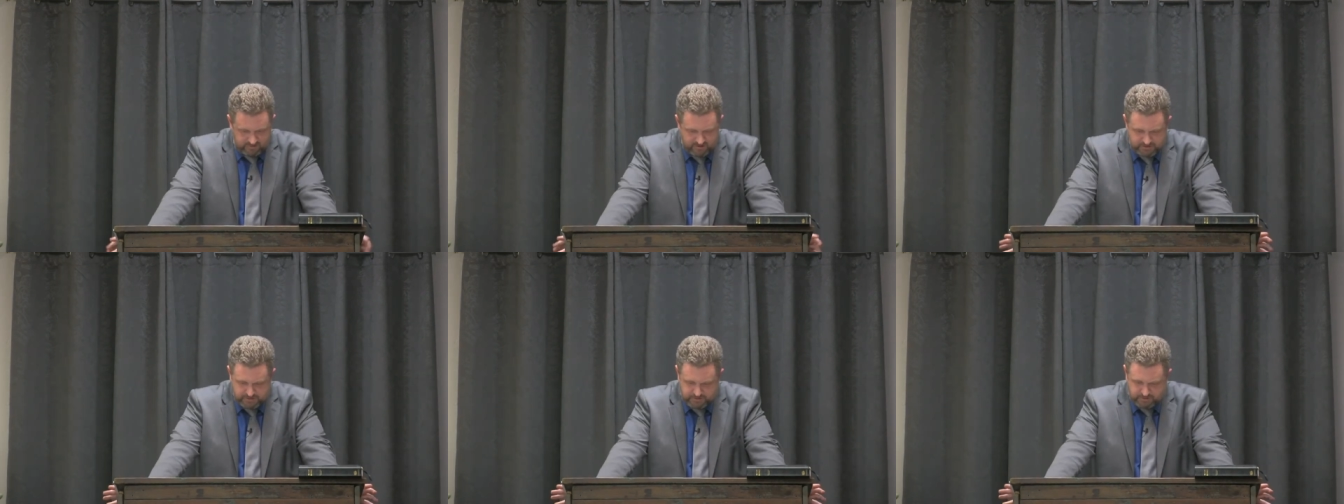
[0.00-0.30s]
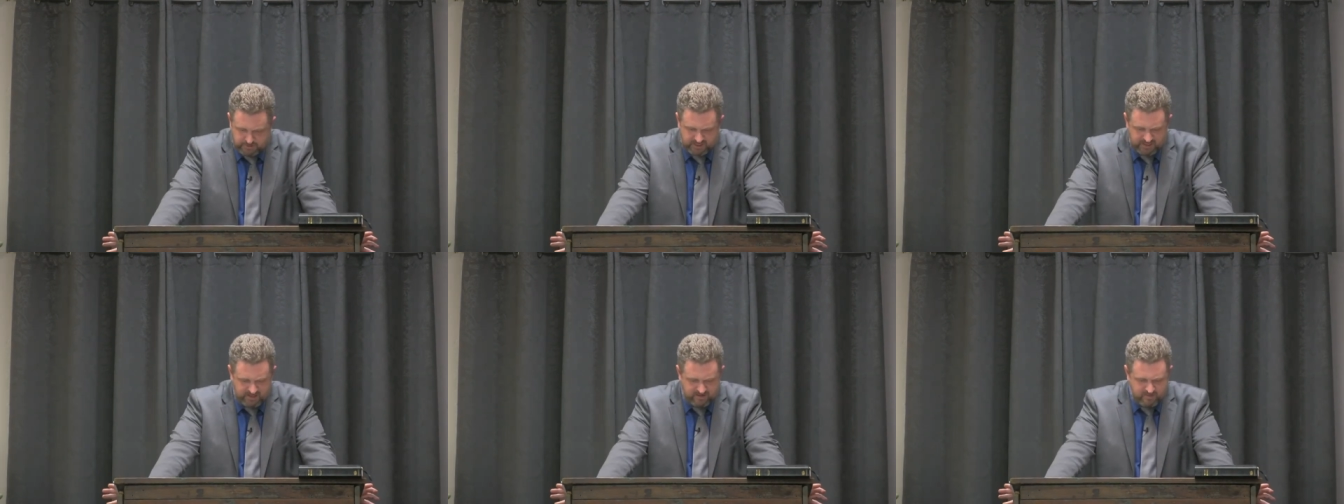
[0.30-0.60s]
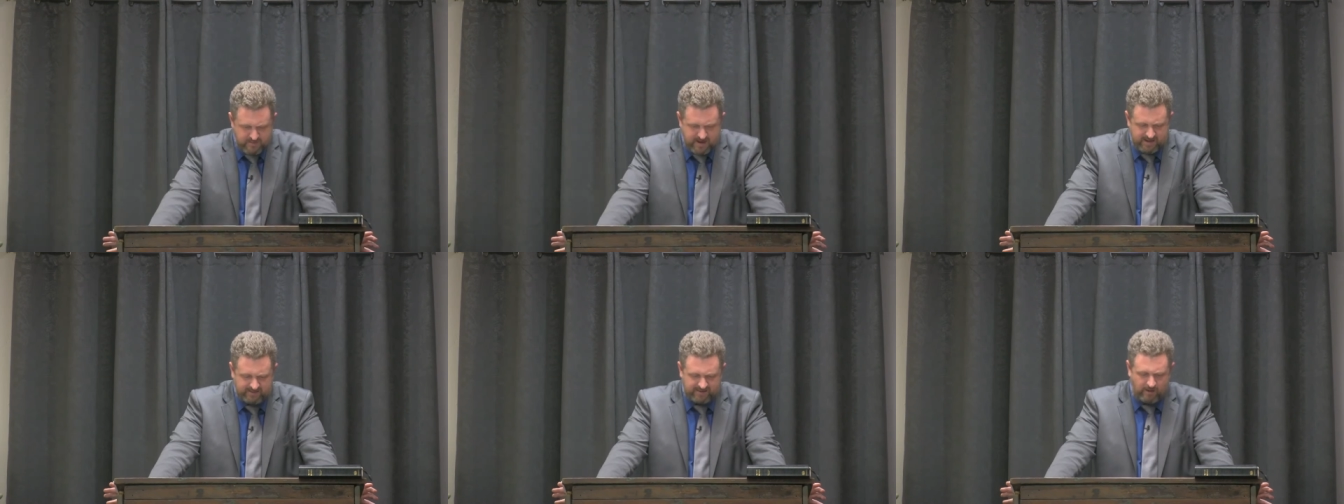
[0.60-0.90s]
So you can either
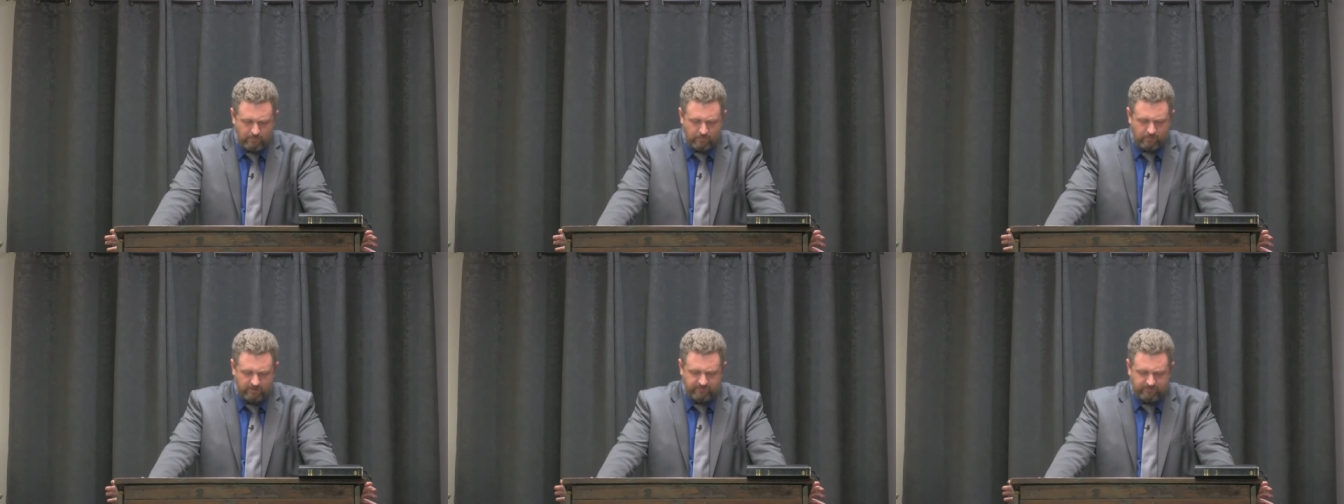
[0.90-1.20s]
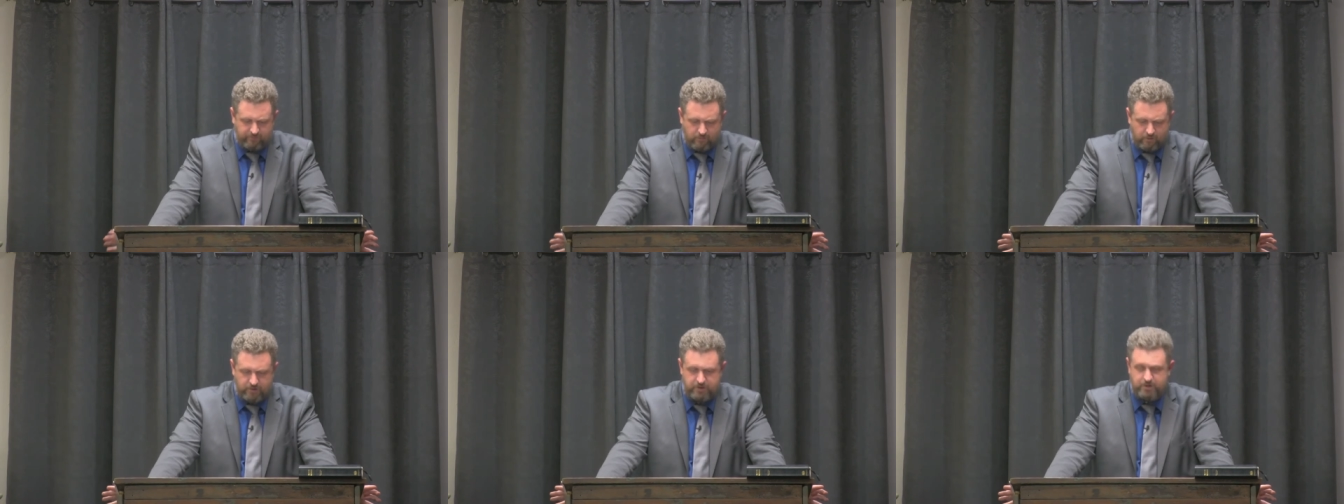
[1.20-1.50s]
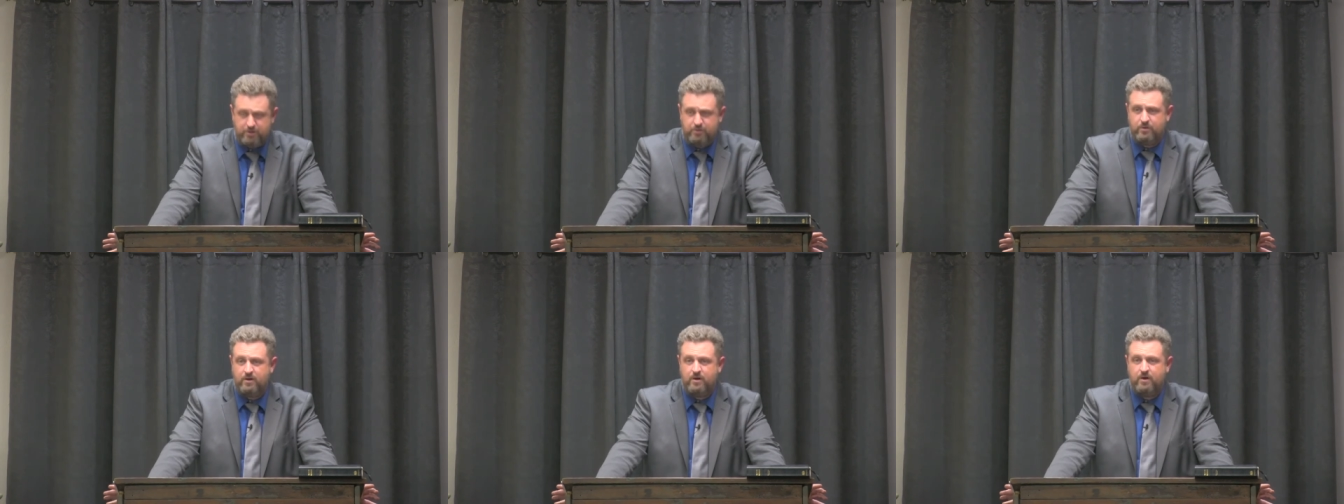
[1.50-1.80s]
make that work for
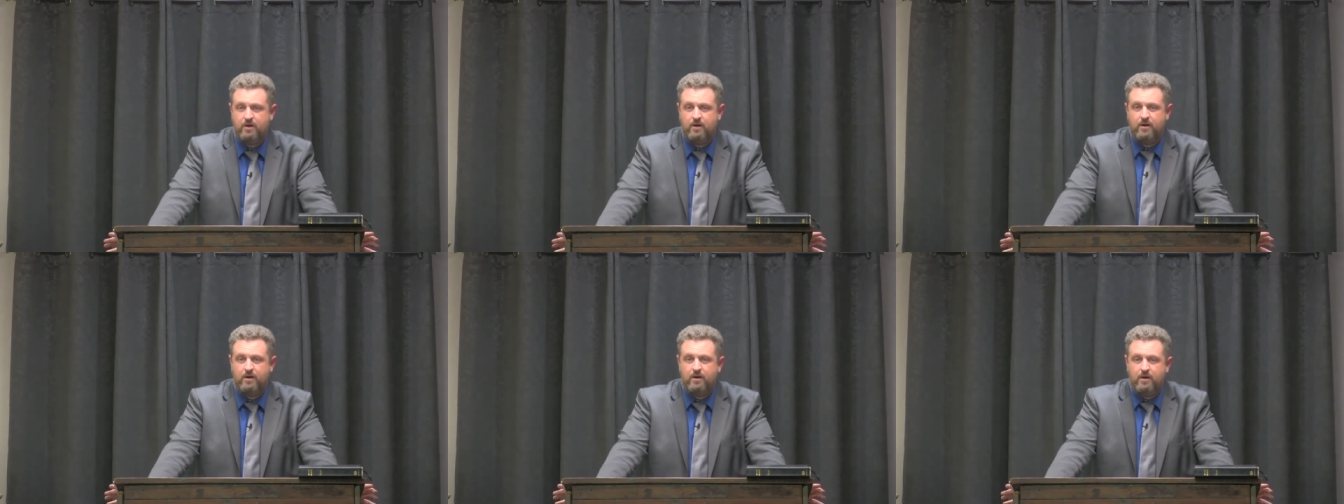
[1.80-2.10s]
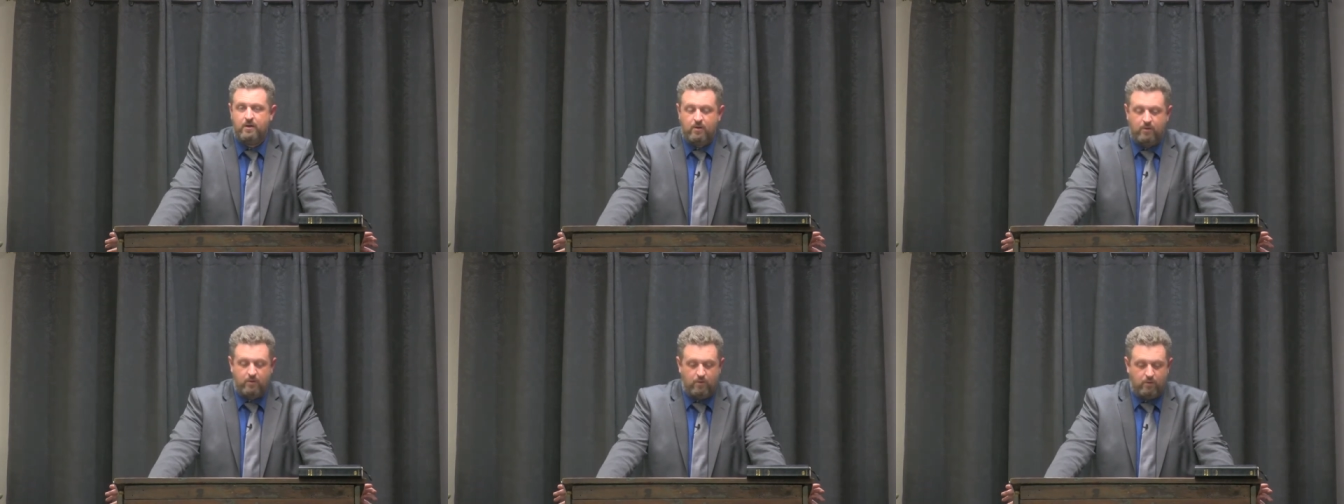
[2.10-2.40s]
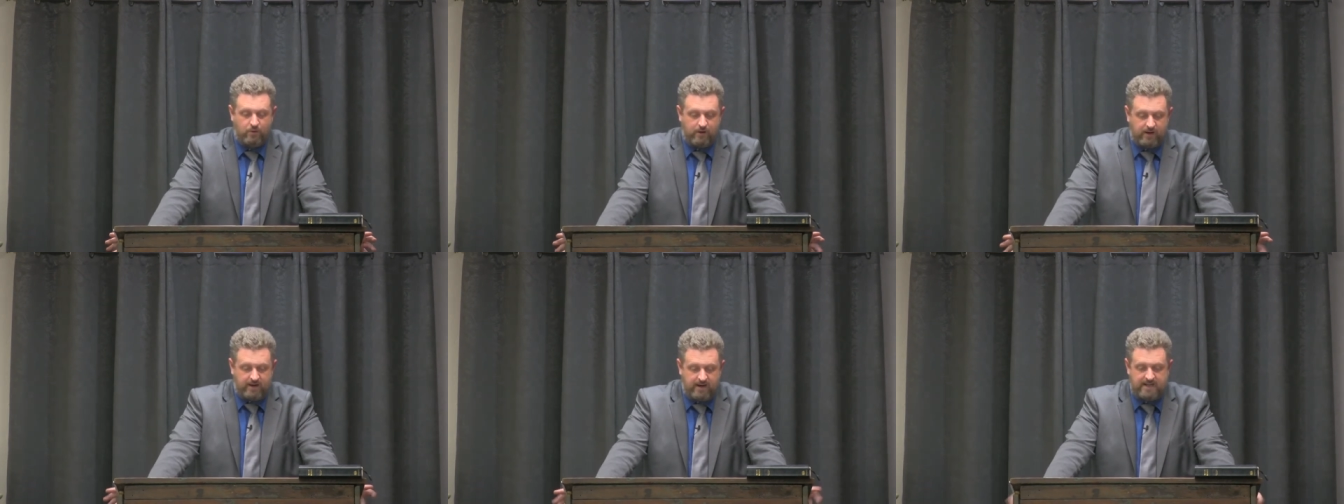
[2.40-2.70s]
you
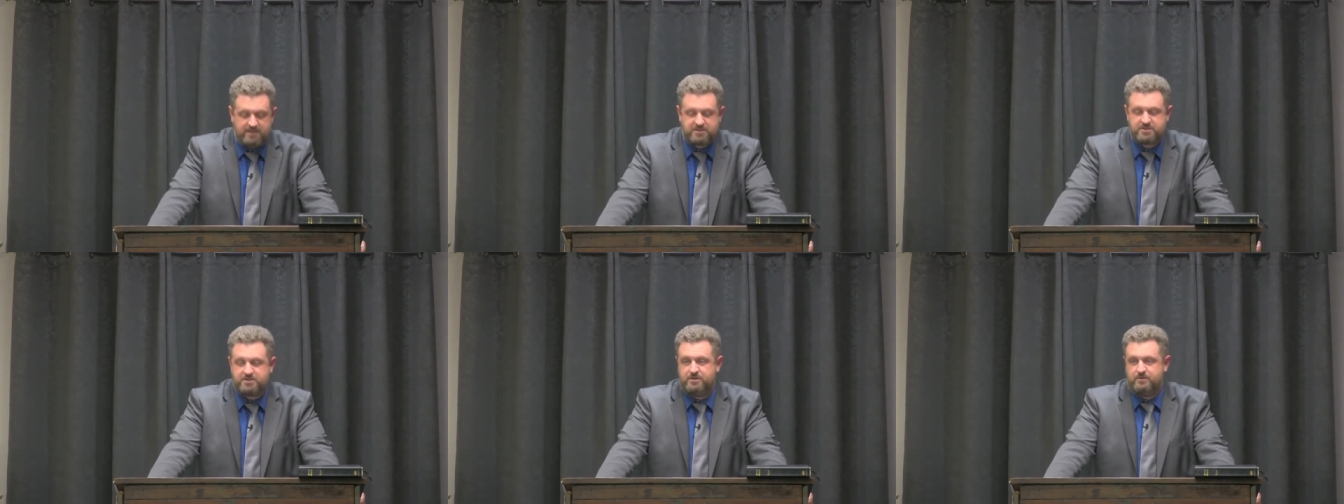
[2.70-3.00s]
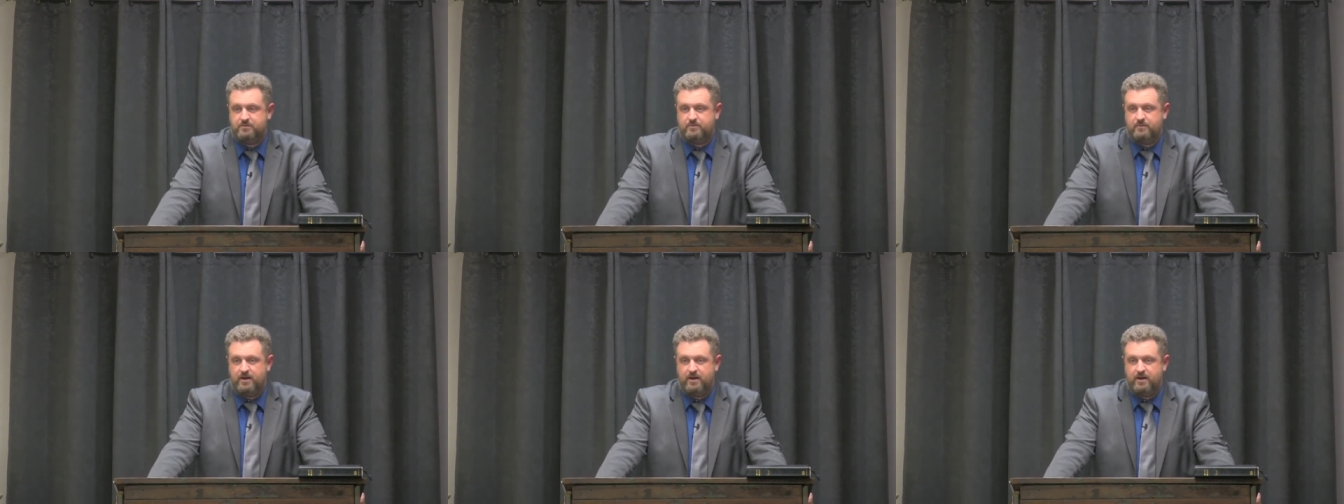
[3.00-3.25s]
or against you.